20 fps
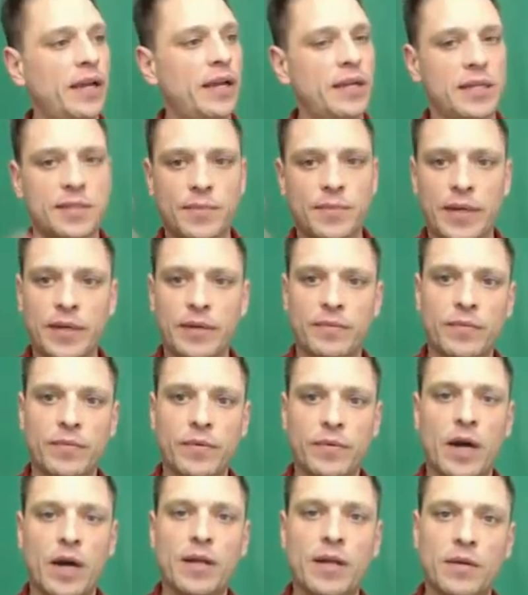is
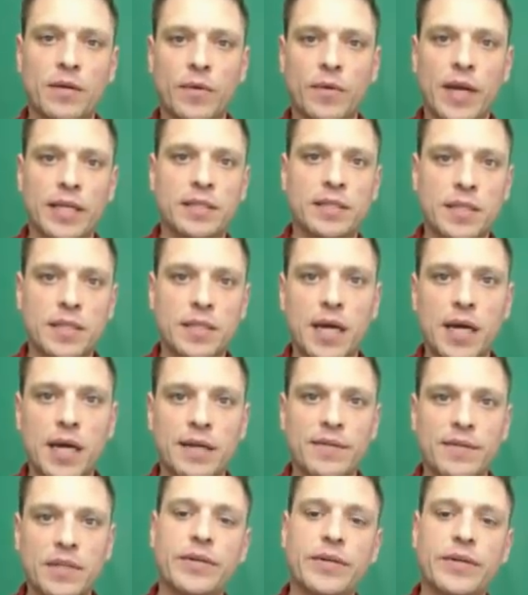on the right side
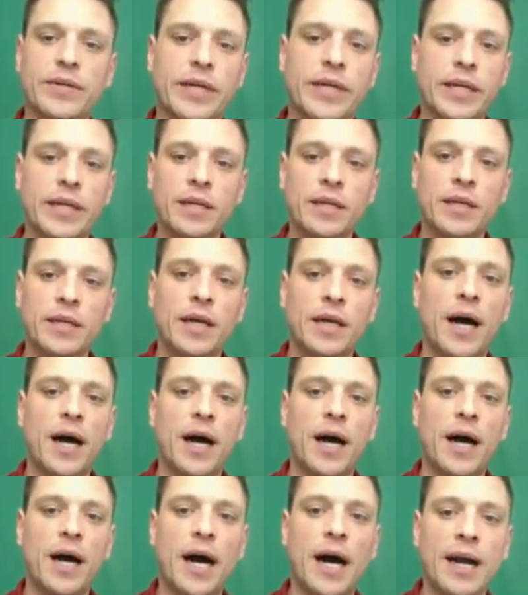of the screen.
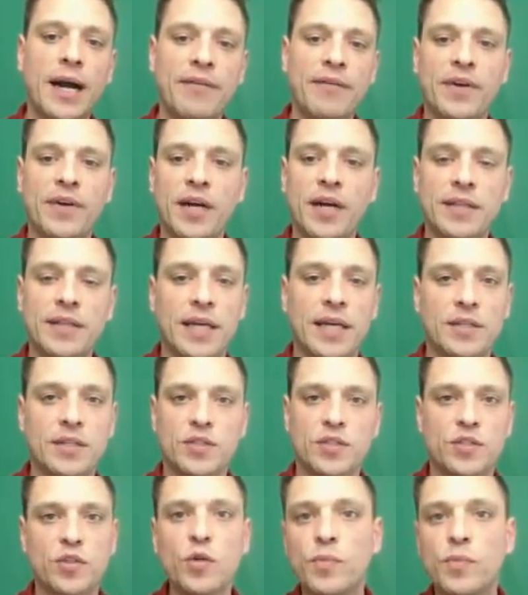I find that
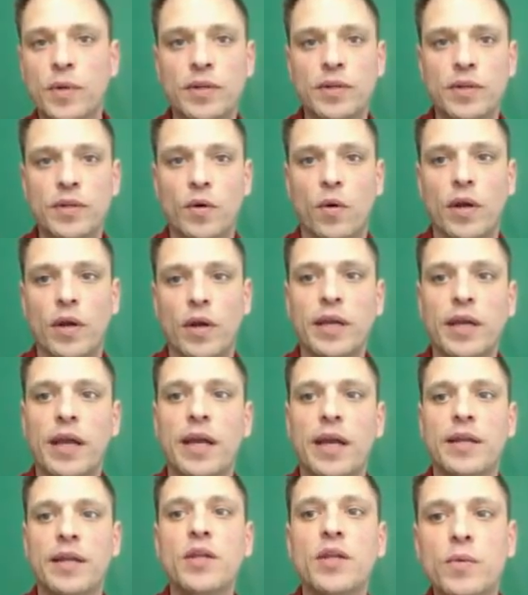super annoying,
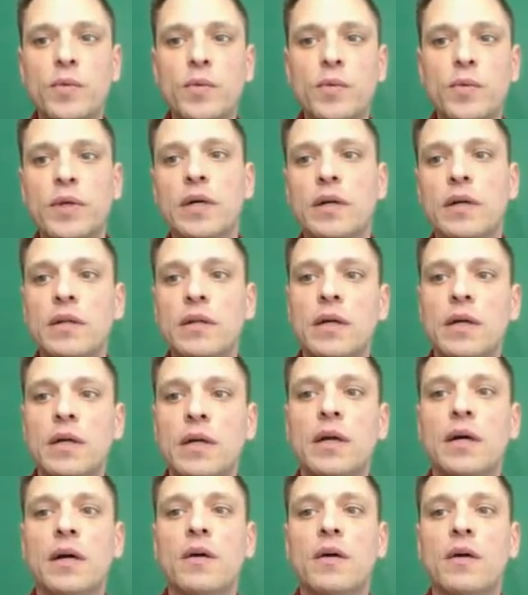and you will
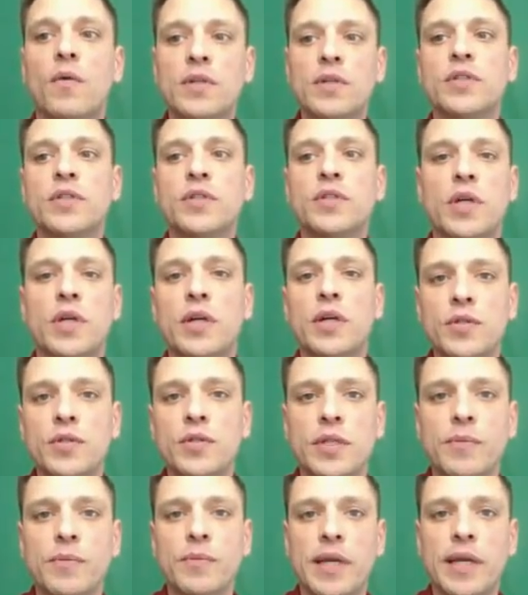once you start
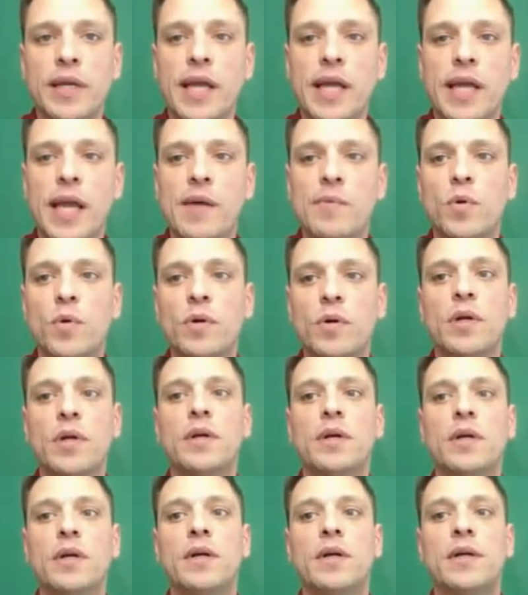using Manycam more.
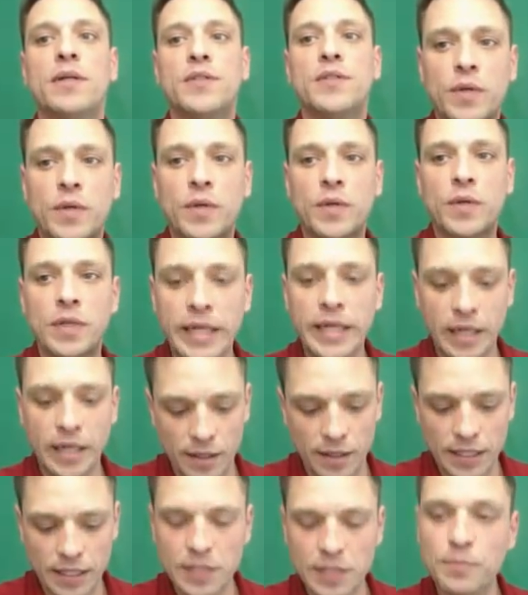So click
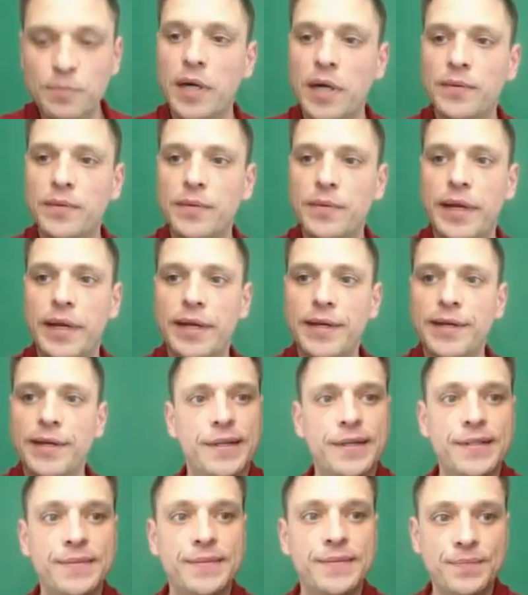on this button right
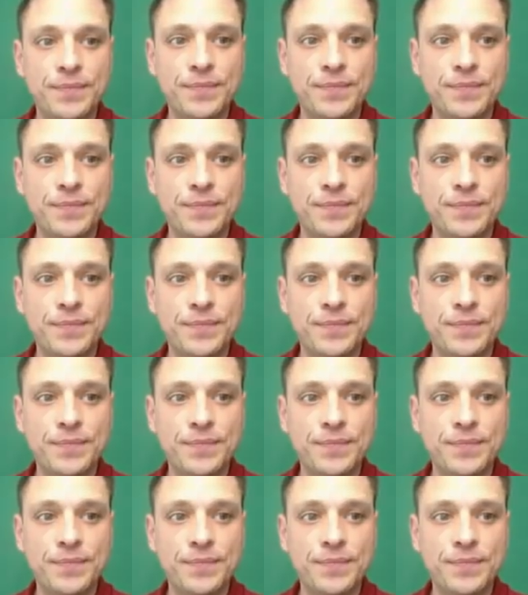here